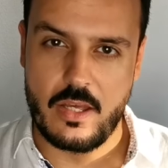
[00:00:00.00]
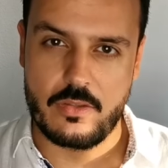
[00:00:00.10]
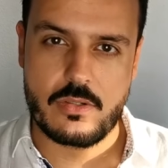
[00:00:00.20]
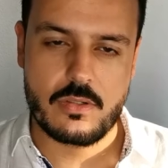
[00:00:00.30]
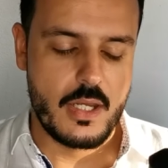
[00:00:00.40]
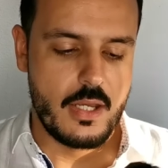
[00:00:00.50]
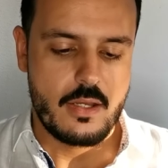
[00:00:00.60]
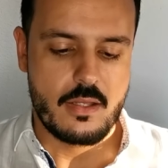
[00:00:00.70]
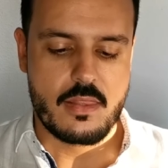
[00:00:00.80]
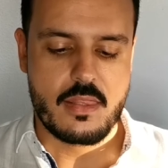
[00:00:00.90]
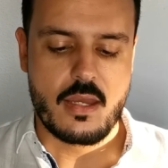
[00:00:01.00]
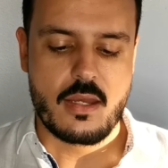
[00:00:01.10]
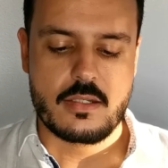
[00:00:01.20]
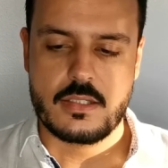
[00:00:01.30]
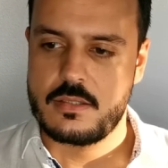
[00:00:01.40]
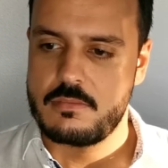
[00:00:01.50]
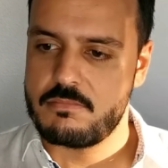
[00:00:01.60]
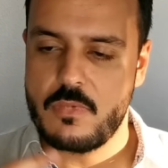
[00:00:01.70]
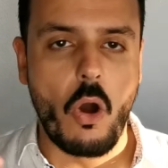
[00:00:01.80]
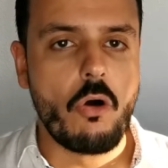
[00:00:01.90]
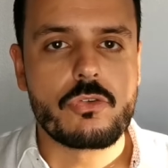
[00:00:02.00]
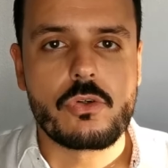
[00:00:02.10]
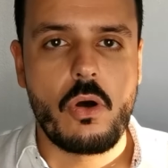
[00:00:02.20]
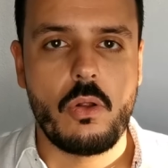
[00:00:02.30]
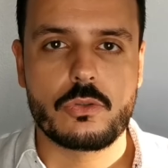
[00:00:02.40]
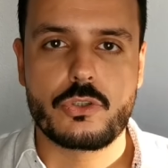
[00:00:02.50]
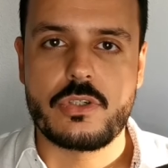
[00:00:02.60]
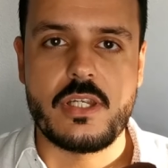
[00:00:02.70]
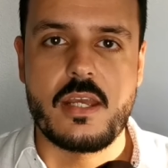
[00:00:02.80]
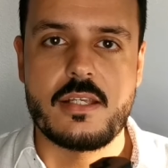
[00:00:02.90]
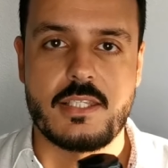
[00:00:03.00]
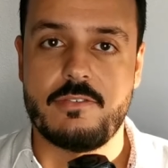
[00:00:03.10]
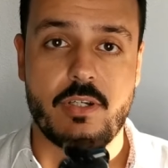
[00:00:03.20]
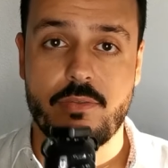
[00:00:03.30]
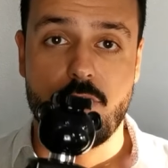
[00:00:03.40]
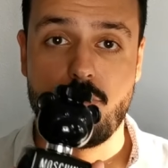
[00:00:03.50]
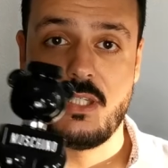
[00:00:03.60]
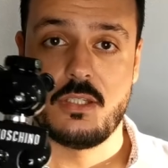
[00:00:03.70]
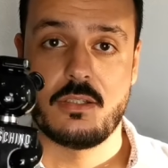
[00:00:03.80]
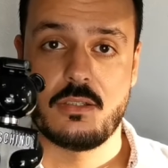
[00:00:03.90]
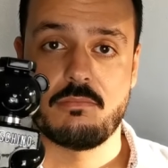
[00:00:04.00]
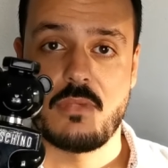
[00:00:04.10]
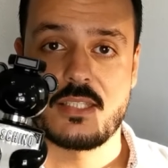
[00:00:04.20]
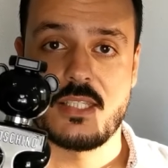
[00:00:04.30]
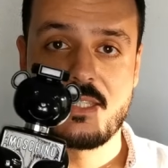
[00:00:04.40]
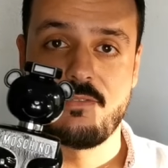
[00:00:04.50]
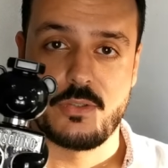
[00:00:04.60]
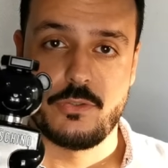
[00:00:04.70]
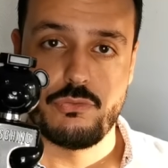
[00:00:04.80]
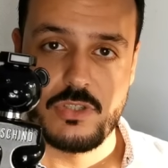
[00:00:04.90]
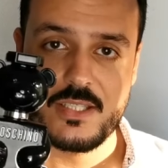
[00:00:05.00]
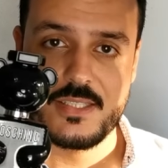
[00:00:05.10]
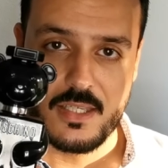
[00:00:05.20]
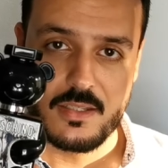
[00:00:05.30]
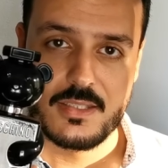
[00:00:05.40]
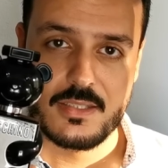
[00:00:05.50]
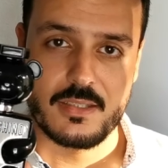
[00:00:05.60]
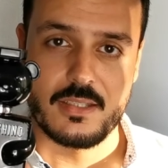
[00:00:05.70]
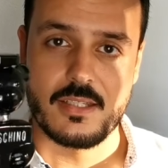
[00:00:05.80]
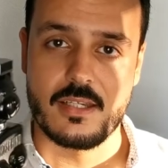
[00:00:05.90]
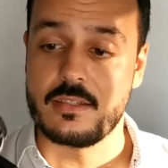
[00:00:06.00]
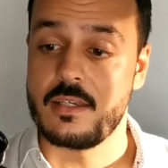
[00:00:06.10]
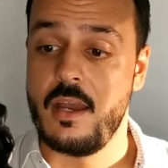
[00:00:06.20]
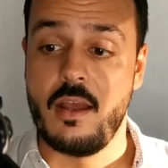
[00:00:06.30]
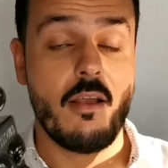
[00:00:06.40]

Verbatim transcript: leather that overall creates a very unique makes this a very unique scent in the end